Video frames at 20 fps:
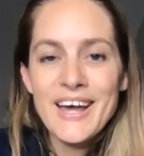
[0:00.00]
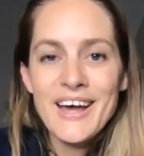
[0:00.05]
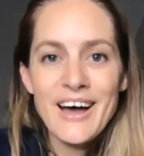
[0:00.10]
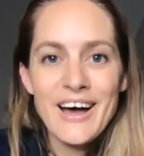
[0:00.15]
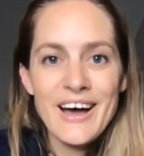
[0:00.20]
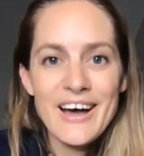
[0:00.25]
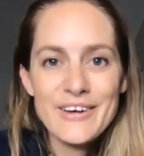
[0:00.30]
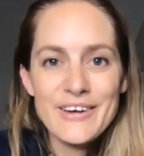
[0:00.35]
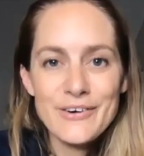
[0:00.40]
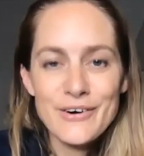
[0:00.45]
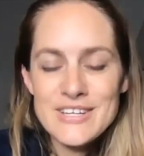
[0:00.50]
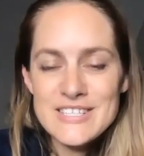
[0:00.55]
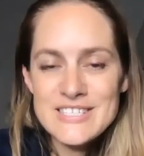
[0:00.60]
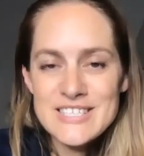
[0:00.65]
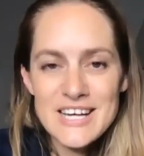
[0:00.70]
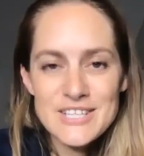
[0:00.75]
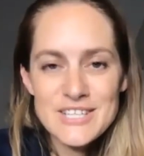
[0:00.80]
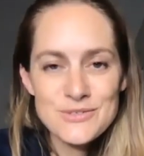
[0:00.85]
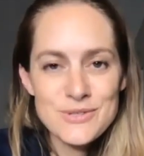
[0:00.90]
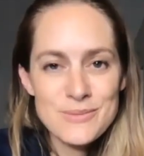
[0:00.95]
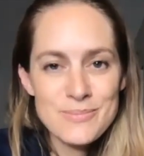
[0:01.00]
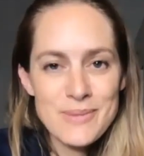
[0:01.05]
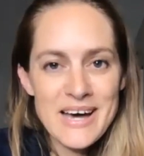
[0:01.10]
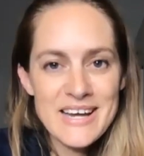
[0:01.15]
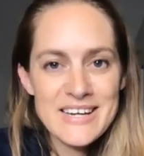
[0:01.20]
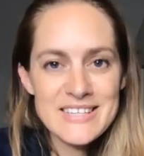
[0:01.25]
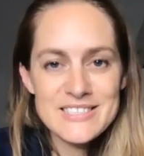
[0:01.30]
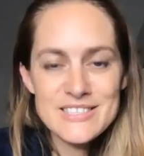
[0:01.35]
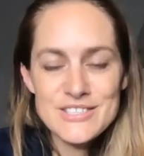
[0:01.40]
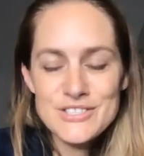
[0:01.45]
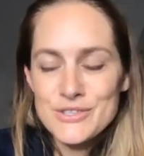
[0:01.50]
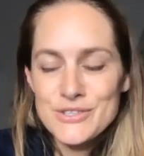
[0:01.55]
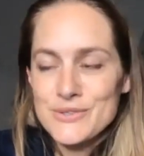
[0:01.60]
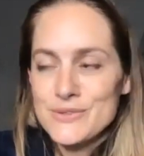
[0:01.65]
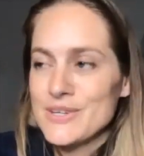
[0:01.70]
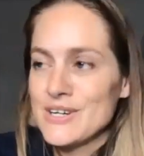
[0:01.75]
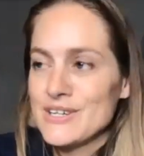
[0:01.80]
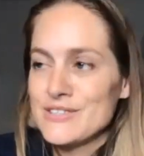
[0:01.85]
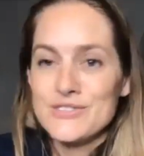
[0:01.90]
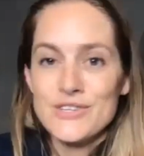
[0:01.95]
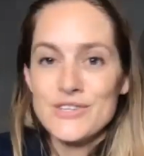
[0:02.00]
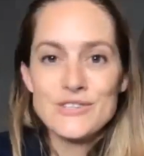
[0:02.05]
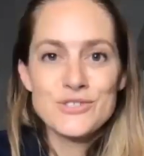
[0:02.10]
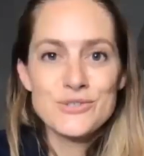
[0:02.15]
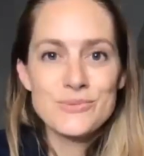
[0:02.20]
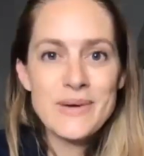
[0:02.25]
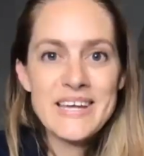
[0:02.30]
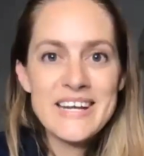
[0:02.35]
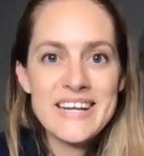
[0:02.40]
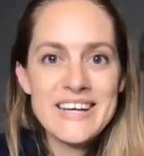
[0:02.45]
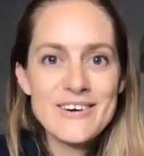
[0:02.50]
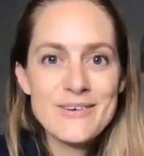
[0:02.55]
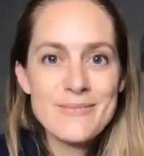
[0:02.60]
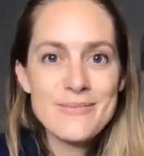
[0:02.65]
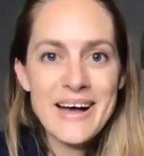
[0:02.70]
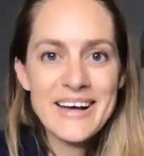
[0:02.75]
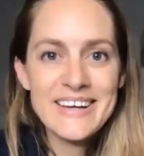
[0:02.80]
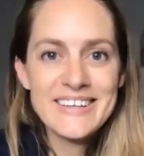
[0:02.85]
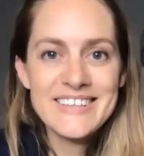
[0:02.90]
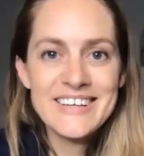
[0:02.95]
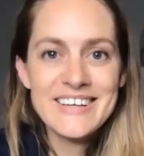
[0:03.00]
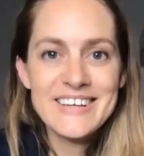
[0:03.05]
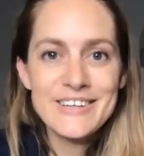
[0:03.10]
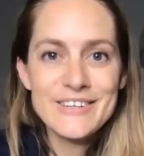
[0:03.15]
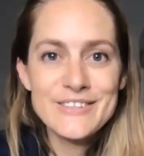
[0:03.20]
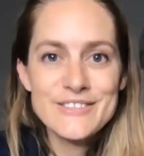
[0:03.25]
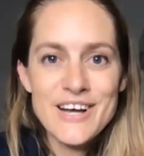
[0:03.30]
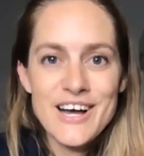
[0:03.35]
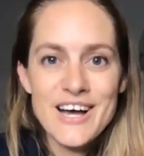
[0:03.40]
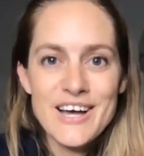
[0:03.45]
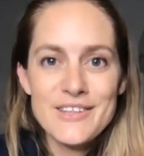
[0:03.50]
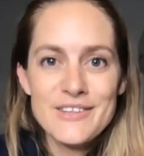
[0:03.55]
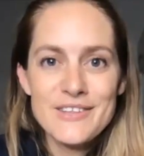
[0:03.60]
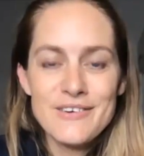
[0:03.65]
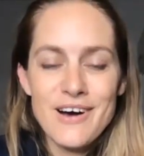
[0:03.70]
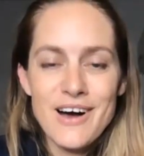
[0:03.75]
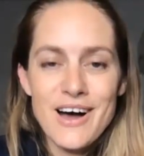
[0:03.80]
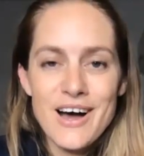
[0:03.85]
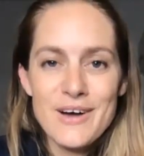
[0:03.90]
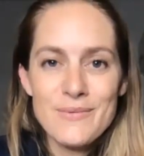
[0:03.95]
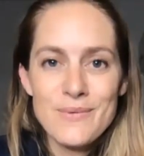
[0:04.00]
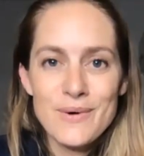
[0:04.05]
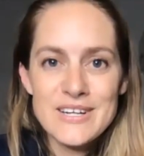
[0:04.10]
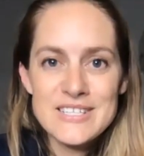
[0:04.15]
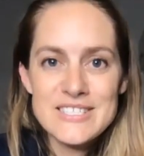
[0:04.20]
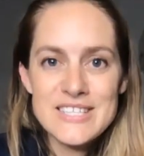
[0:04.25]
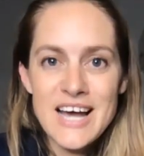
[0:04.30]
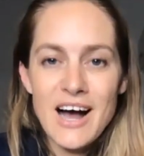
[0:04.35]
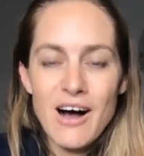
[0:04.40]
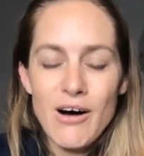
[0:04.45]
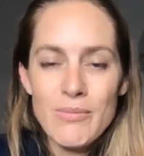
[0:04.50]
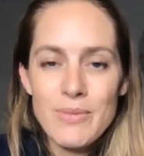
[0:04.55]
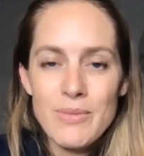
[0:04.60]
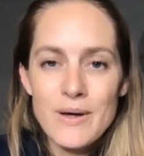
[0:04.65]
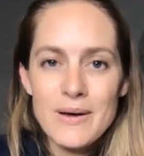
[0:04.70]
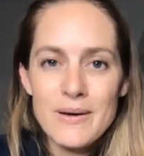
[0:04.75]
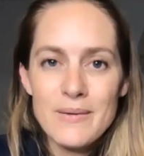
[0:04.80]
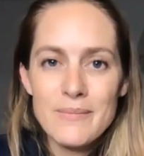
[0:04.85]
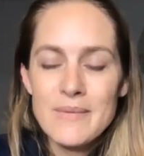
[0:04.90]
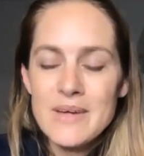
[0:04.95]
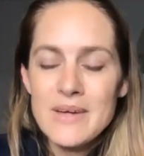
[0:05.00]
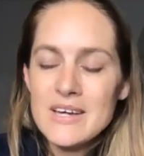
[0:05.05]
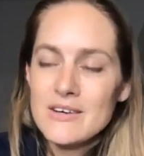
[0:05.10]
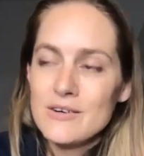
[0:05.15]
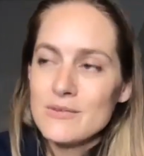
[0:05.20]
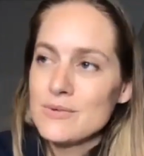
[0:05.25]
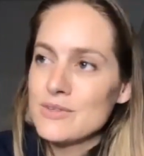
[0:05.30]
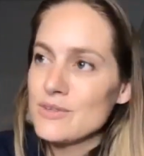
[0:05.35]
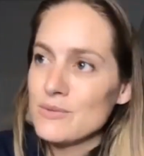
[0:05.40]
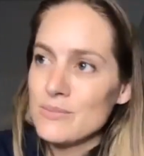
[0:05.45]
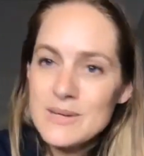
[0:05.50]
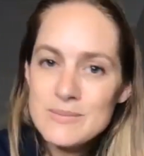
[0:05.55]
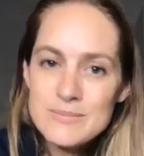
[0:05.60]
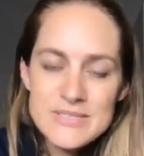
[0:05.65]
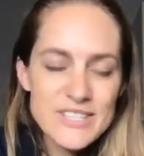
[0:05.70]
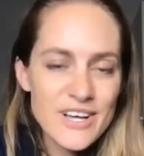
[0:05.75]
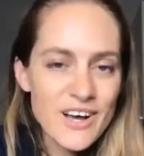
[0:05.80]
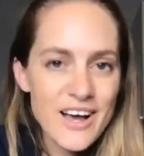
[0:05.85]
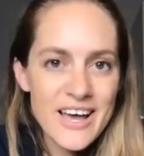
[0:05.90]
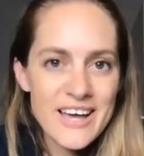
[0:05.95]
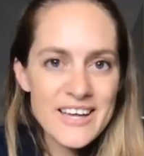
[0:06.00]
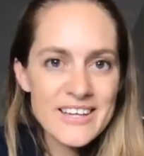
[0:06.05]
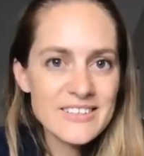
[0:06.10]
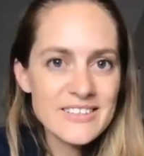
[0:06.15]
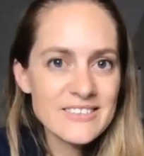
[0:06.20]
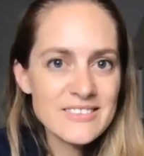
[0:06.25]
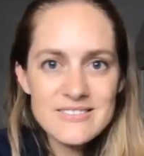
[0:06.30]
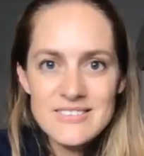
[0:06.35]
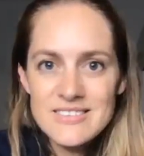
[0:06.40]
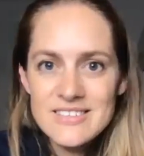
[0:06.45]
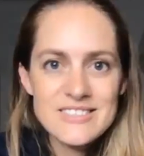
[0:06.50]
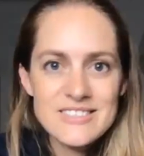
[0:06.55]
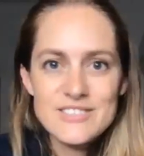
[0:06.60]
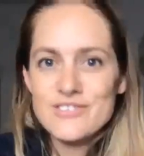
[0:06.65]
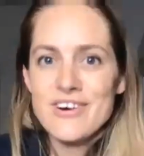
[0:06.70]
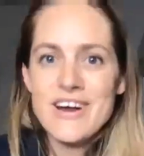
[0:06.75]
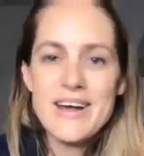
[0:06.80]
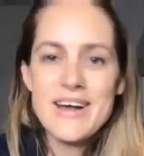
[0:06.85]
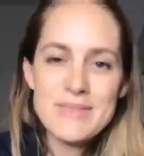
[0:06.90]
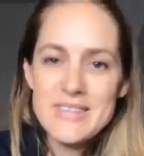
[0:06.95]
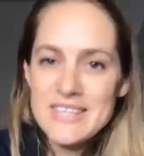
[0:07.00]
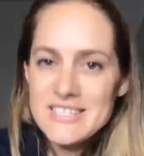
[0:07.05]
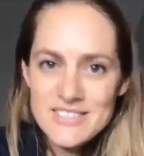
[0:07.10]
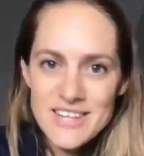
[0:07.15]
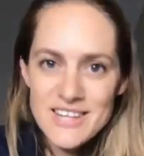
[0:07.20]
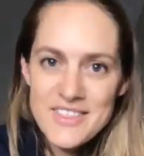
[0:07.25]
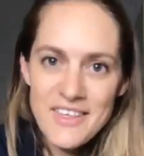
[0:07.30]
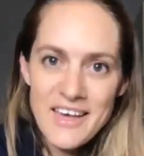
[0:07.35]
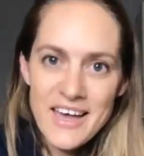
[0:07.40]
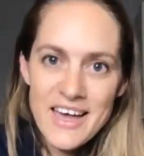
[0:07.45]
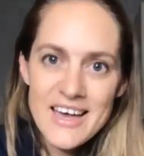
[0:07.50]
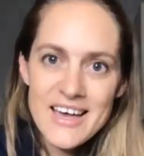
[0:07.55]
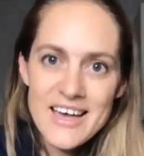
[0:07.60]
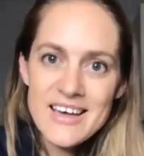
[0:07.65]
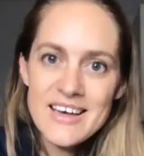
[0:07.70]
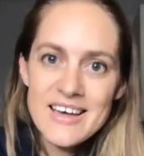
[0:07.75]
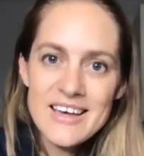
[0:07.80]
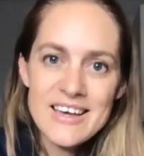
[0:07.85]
I got in touch with the party to do, social media and marketing, because I wanted to help them with the website and Instagram and things like that.